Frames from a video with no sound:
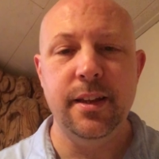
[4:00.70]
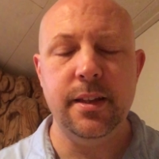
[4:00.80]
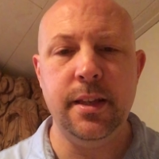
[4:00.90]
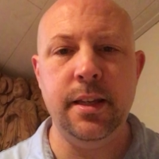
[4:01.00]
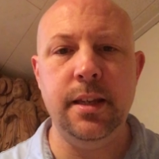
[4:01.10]

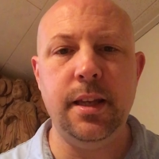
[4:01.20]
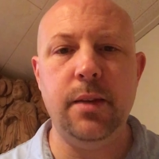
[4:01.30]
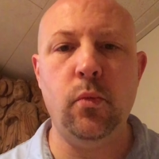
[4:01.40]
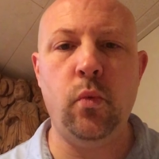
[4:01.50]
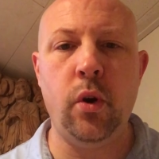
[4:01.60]
He
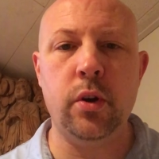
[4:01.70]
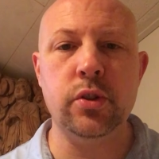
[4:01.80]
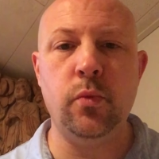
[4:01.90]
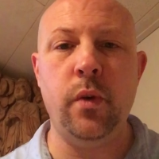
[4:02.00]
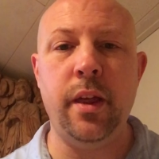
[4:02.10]

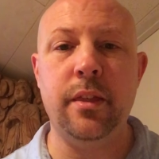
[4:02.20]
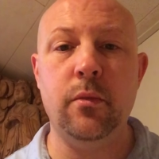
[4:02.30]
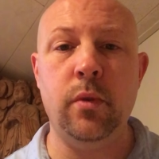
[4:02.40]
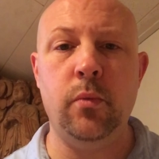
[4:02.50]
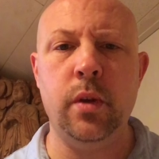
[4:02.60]
works with
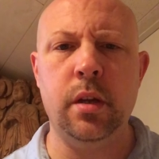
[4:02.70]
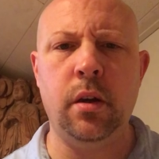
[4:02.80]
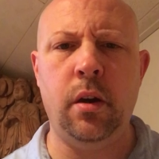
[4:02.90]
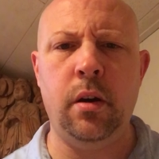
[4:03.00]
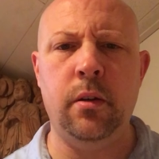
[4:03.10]
what we
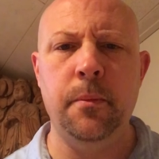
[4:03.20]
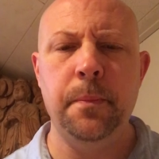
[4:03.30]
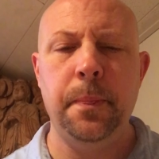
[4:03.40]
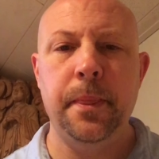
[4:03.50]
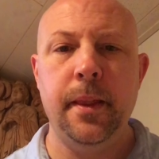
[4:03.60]
call
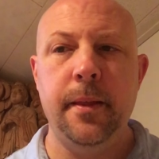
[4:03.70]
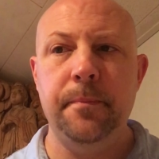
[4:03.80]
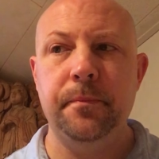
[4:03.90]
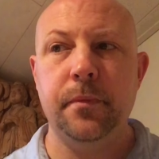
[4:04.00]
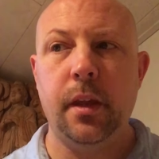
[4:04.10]

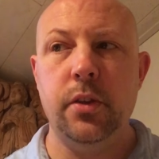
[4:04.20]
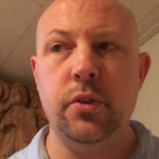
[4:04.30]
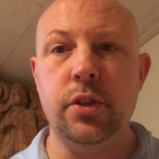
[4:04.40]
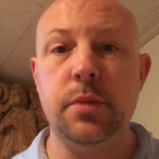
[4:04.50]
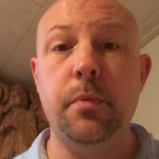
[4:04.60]

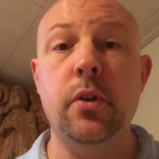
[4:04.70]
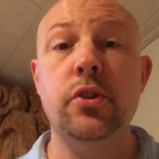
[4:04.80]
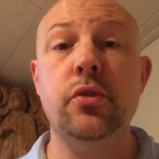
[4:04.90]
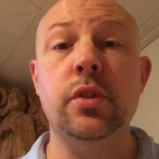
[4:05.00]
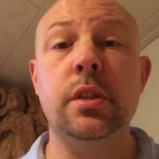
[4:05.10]
your
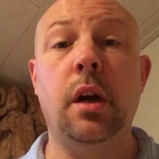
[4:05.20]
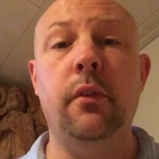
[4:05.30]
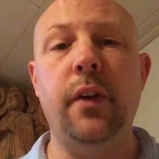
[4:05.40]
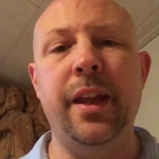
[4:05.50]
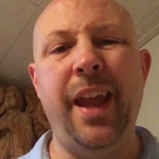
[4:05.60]
spiritual
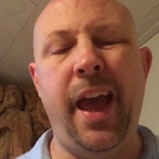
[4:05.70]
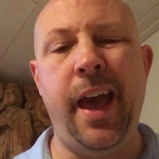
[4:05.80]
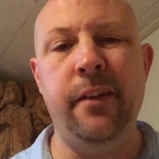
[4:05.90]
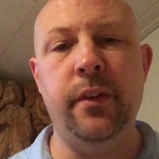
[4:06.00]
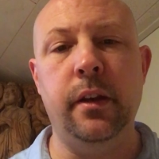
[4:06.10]
self in
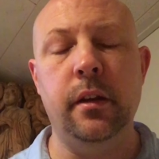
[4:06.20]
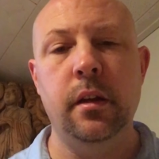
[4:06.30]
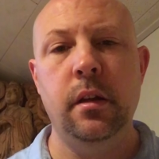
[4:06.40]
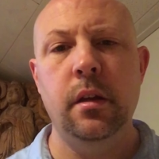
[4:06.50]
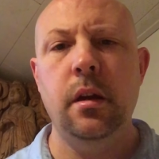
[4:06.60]
heaven.
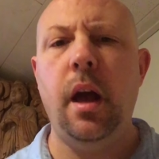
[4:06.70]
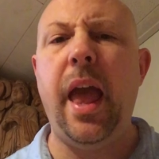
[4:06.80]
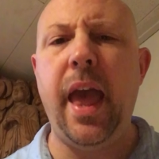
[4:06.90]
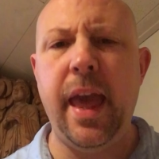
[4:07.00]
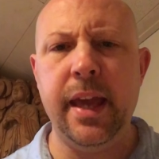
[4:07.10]

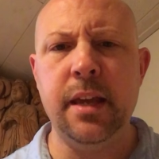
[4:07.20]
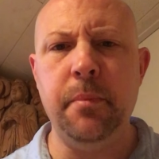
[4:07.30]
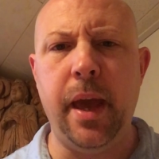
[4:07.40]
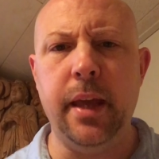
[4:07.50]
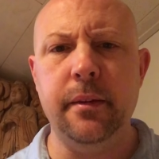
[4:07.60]

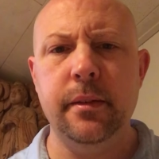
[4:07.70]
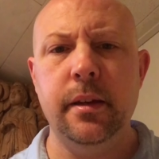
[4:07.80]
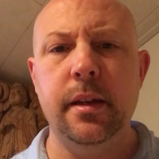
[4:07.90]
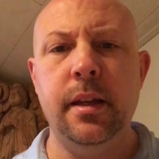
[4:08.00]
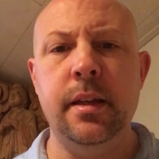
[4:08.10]
Egbe
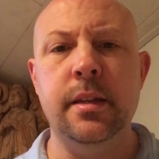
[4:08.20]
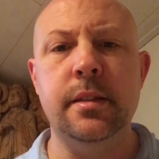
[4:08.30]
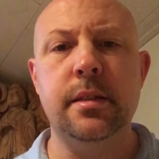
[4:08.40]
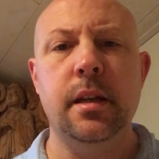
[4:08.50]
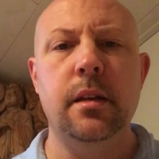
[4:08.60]

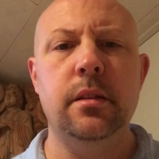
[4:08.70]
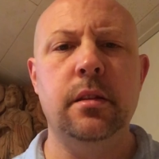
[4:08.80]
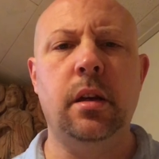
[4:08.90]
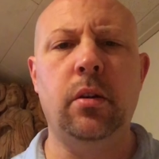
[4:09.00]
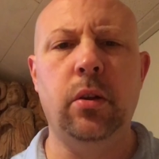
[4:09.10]
is
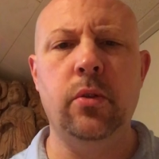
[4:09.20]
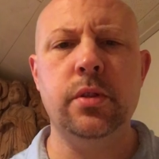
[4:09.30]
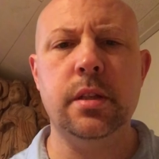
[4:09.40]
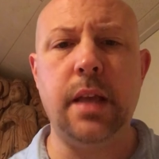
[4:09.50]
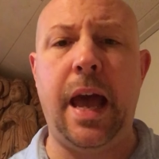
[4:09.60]
the
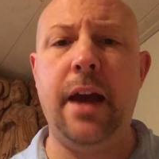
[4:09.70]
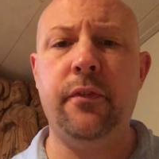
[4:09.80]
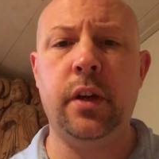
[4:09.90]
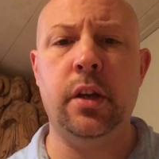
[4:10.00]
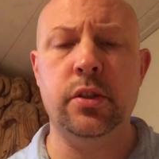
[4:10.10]
closest
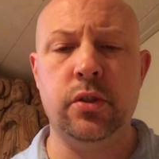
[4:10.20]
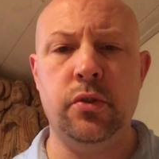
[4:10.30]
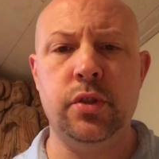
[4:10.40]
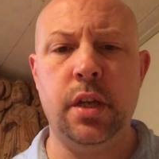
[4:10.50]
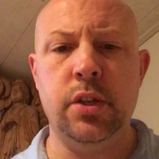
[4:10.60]
African
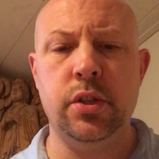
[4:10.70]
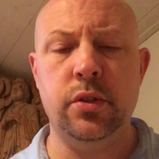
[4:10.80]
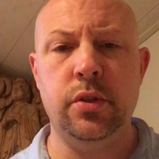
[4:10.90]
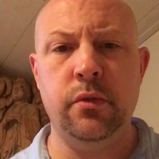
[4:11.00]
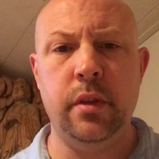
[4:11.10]
association
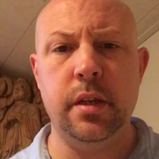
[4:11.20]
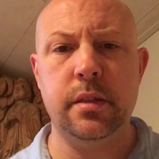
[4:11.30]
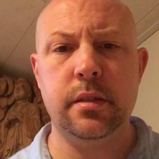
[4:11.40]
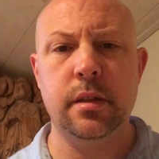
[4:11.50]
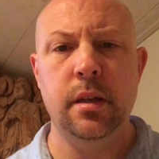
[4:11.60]
to
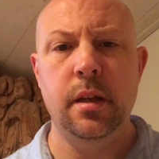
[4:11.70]
this.